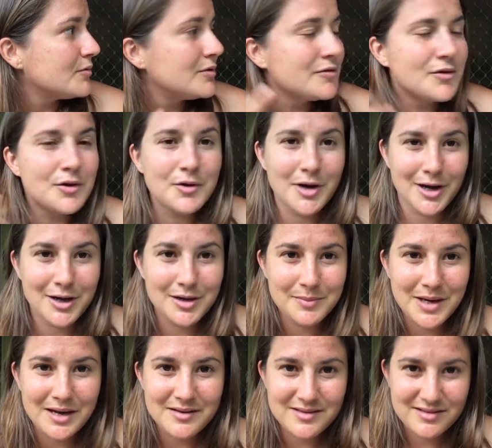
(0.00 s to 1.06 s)
We've all heard
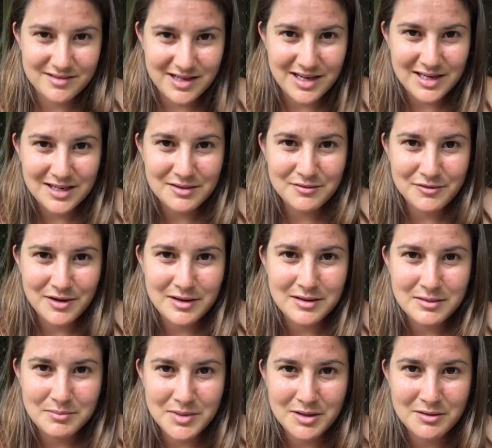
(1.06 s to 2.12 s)
about standing in front of
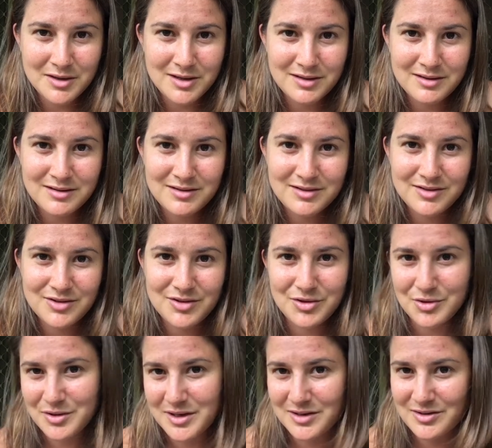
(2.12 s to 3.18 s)
the mirror,
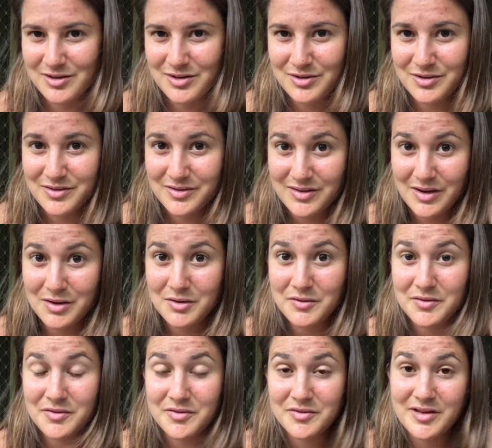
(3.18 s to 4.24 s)
talking to yourself,
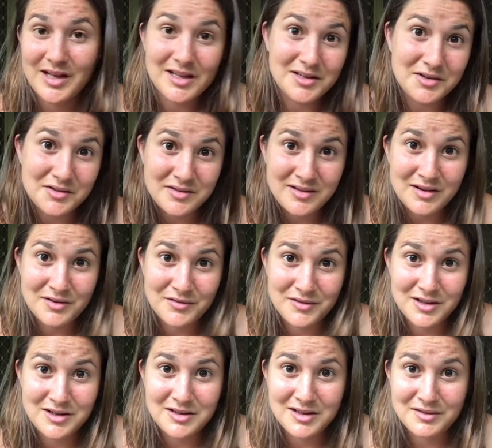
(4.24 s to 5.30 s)
telling yourself
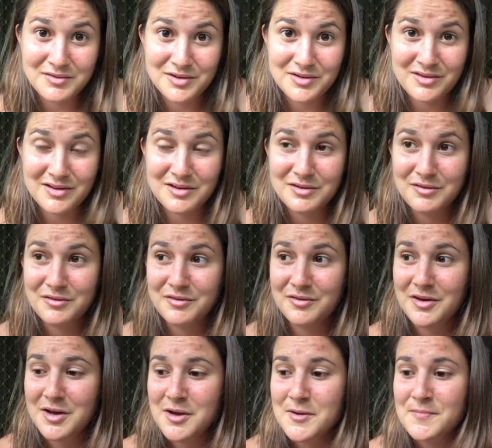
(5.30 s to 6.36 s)
that you love yourself.
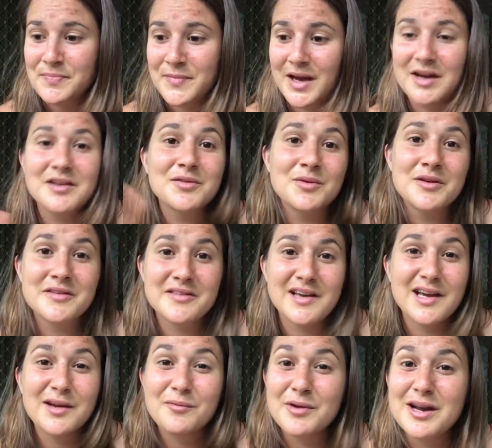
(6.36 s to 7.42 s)
I just want to
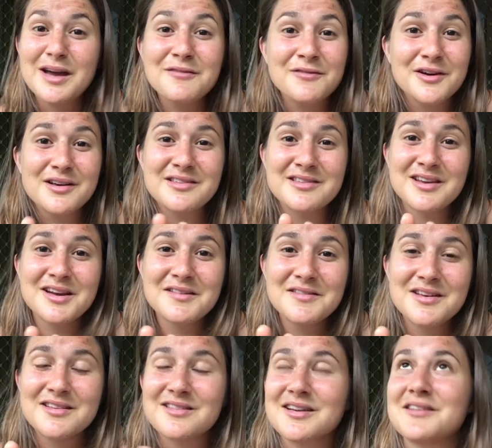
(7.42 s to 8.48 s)
say, when I first heard of
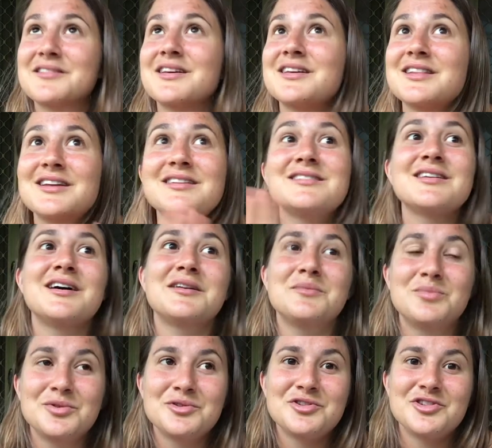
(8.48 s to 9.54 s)
this, I was like, that is utter
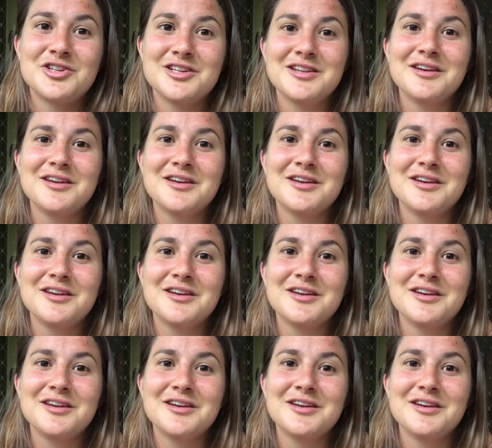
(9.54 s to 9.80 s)
bullshit.